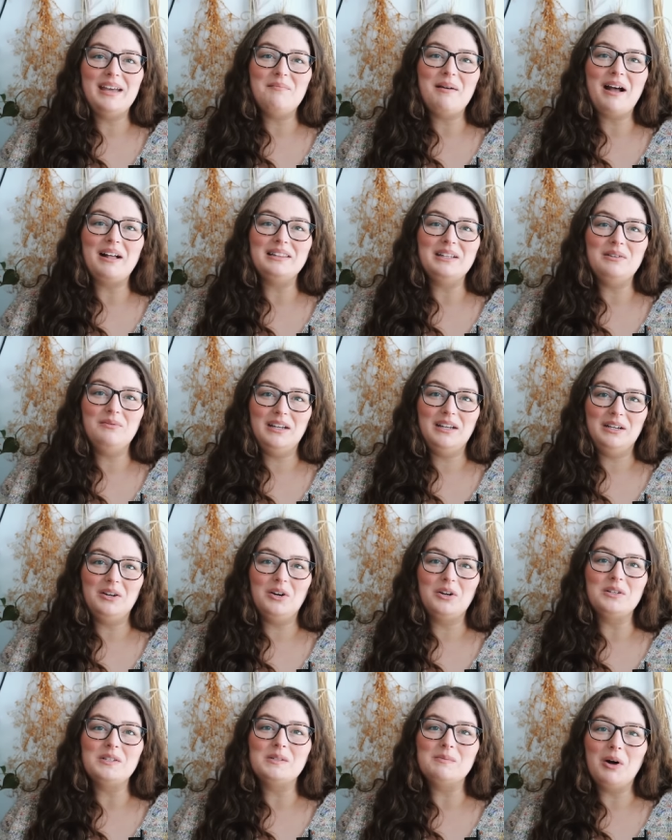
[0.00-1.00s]
about living
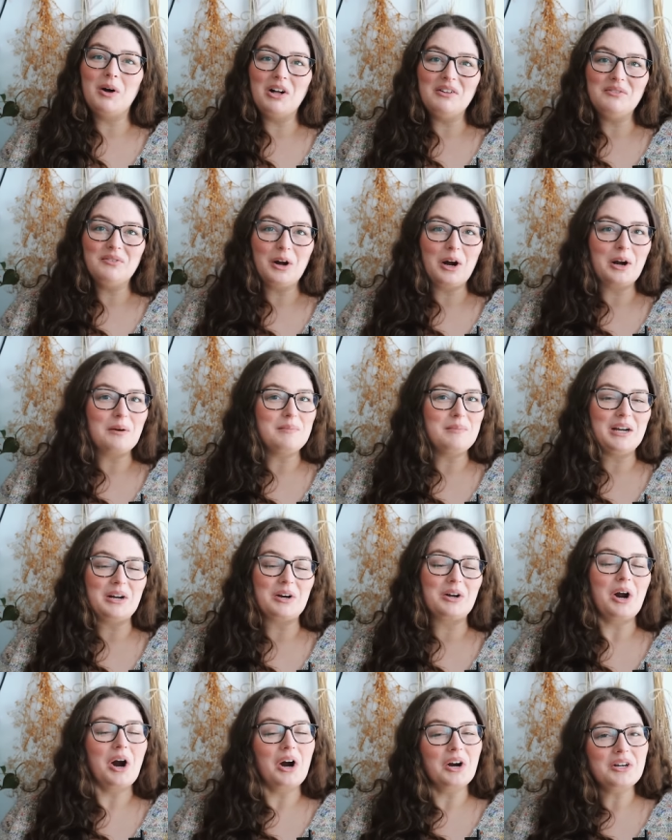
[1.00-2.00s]
on a small farm here
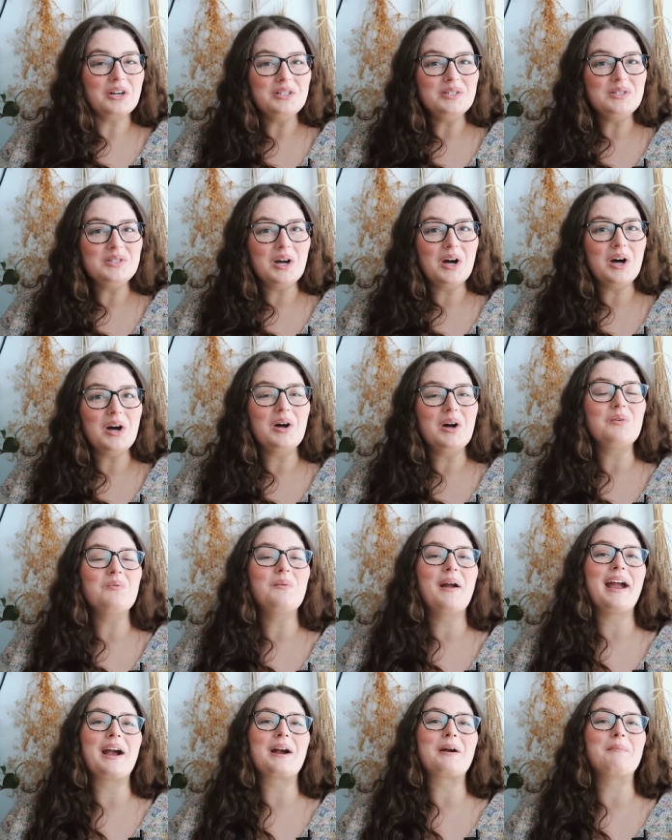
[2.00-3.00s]
in Arkansas
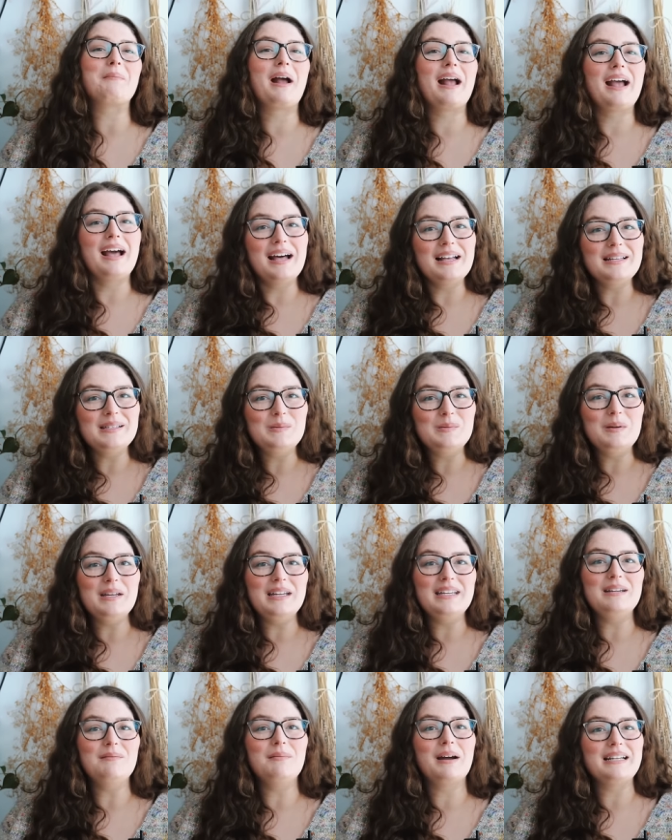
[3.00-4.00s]
where my
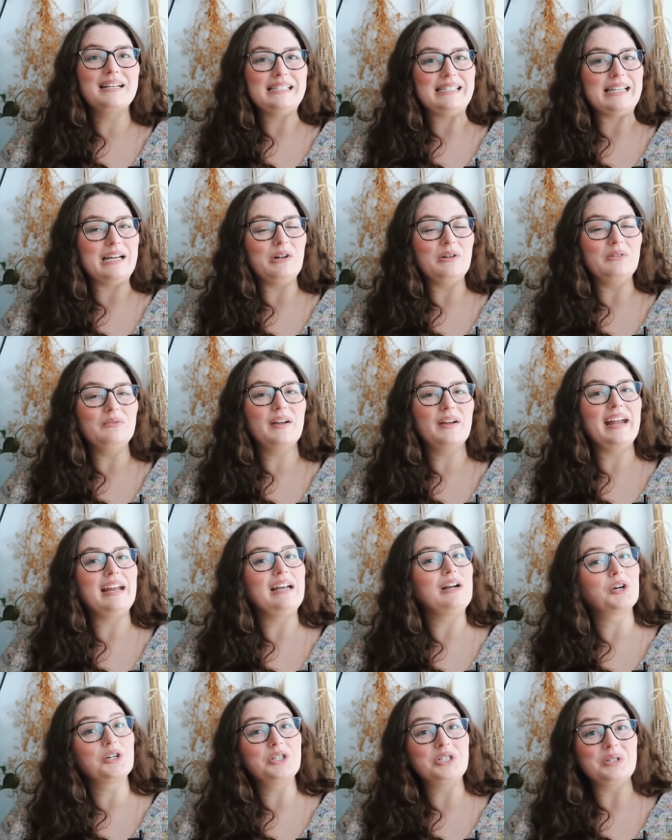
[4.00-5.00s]
husband, myself,
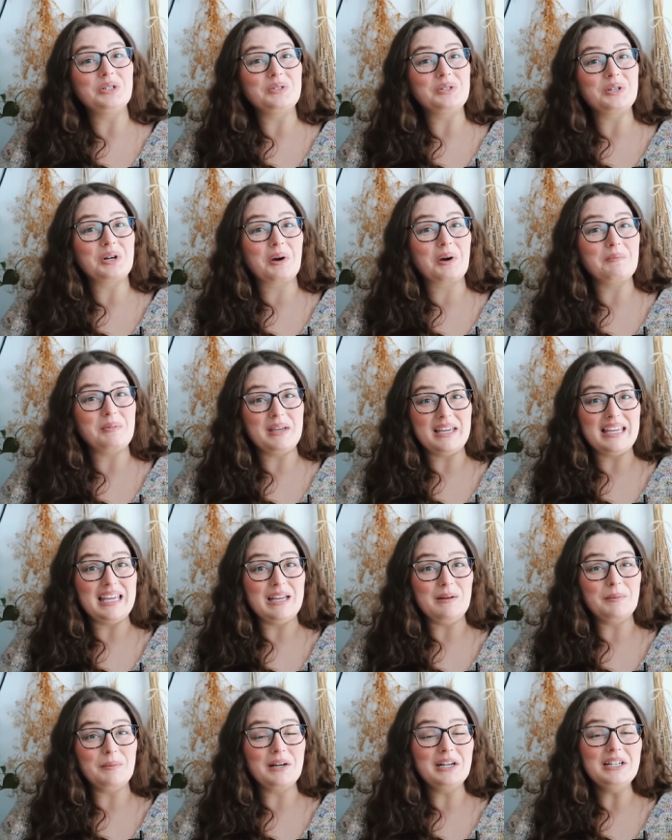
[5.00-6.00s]
and our children are
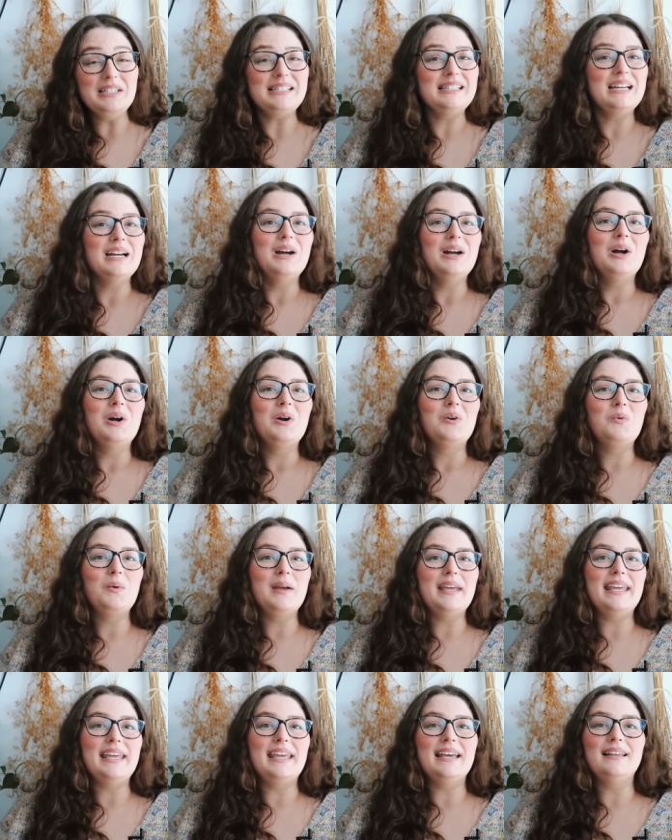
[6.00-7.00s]
beekeepers.
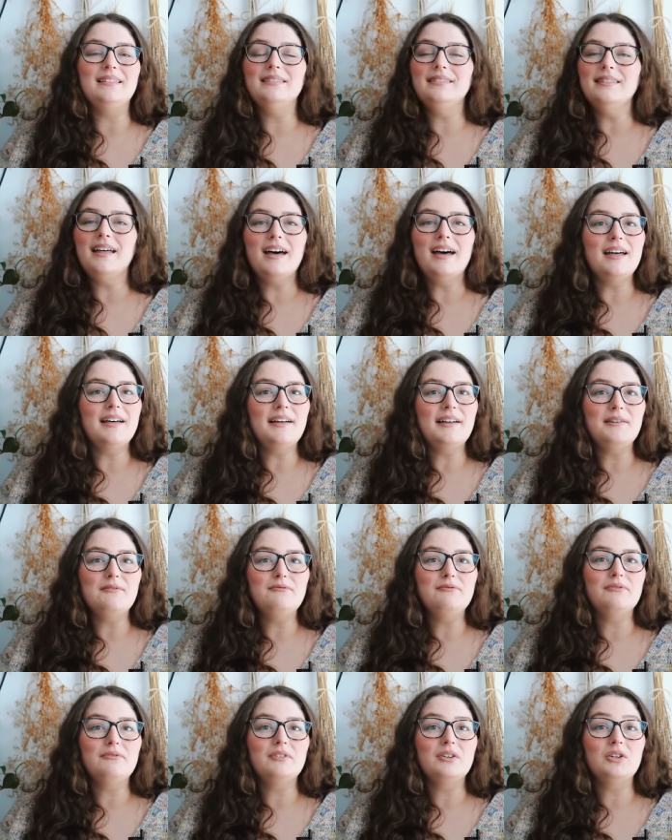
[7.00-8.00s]
We
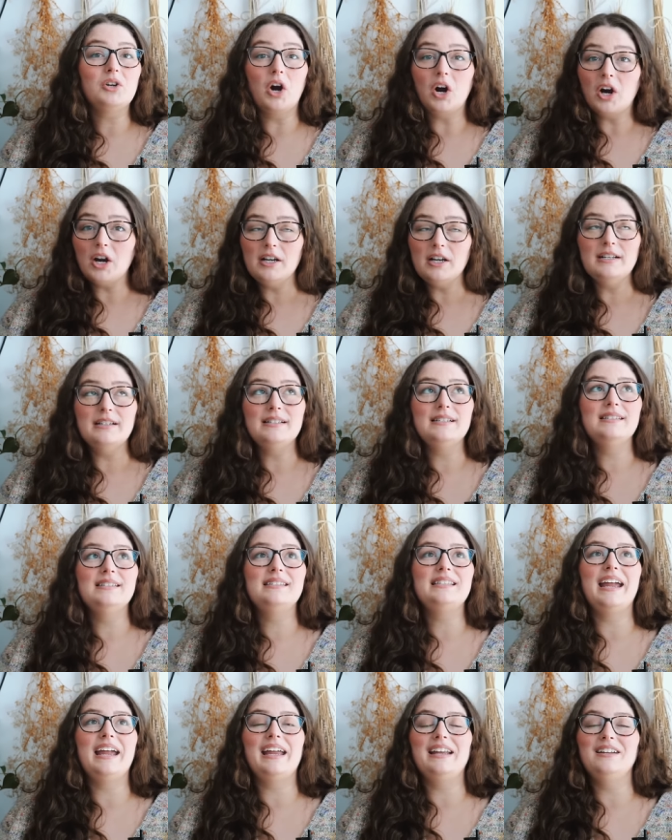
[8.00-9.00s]
love
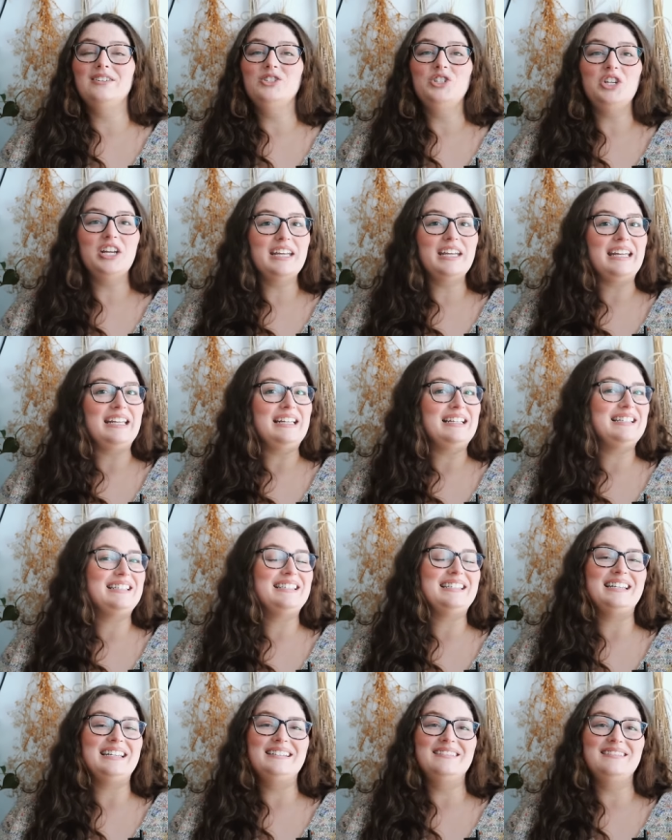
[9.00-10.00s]
gardens and
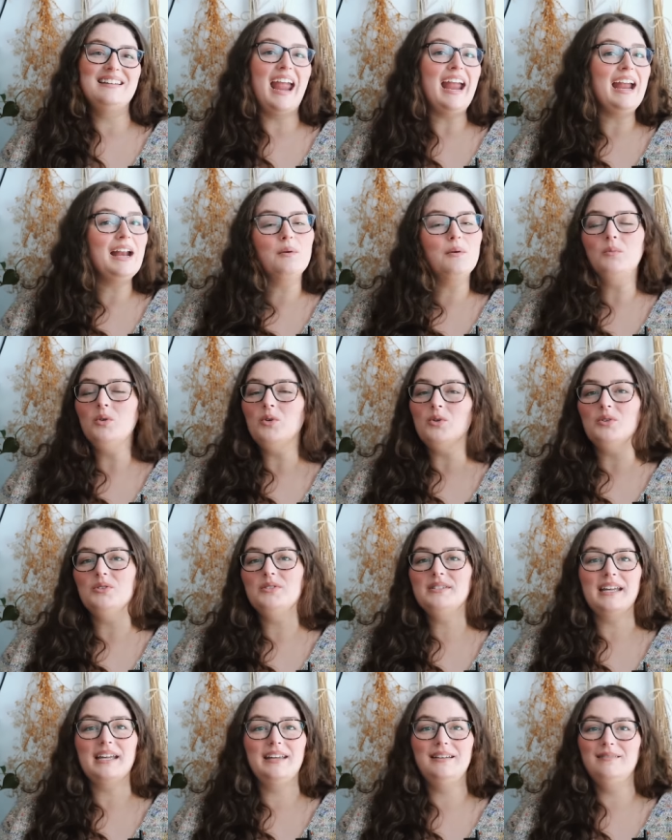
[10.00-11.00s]
chickens and
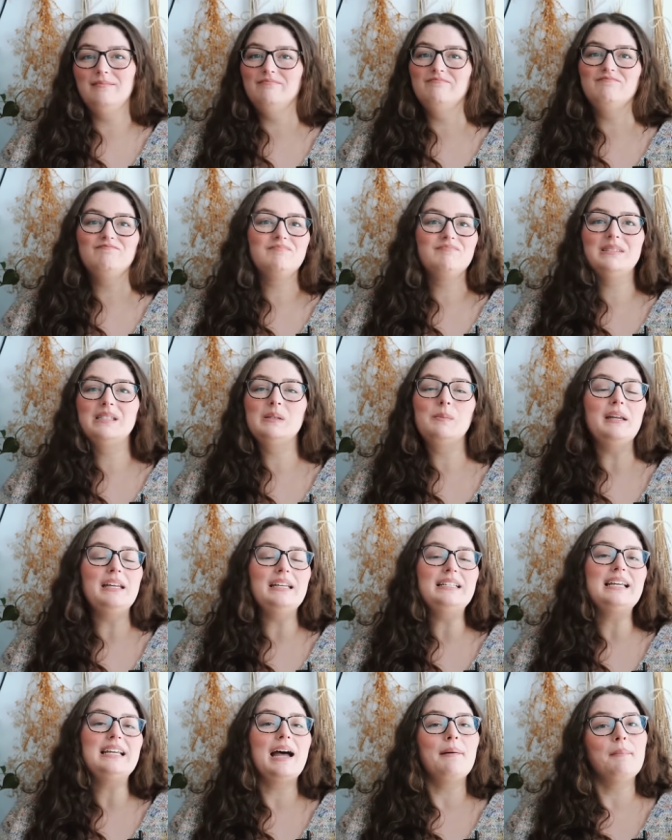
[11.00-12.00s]
animals and
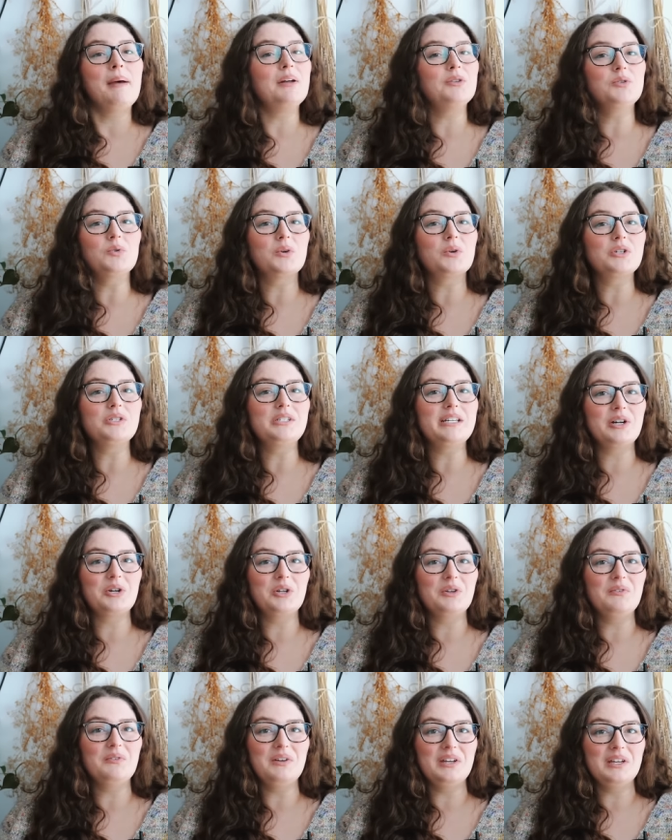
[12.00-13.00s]
spending time outdoors here in
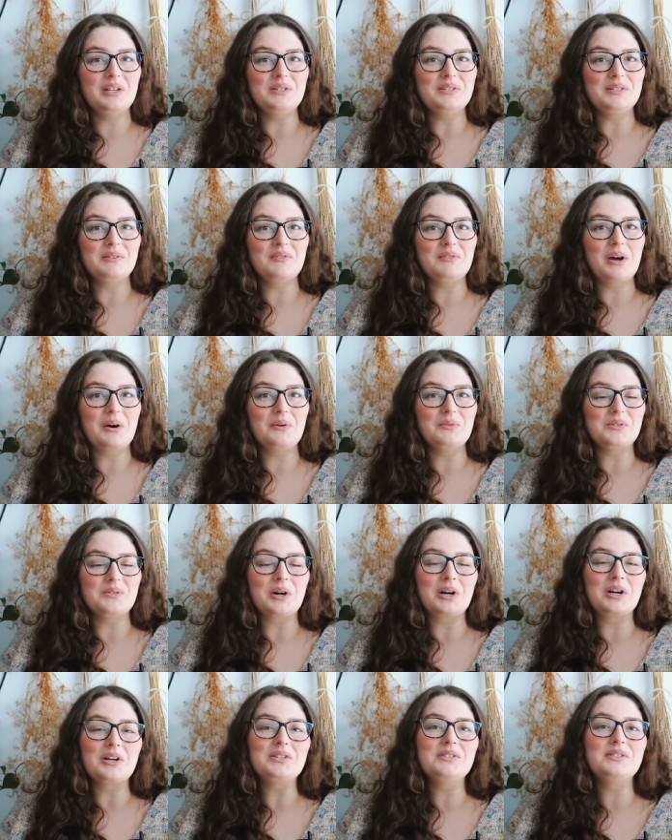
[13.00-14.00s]
the foothills of the
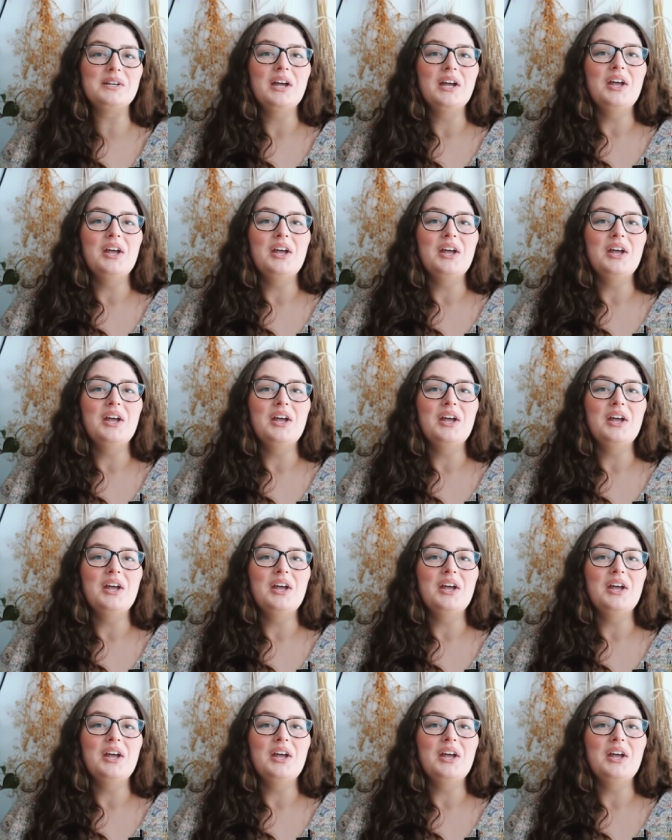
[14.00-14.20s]
Ozarks.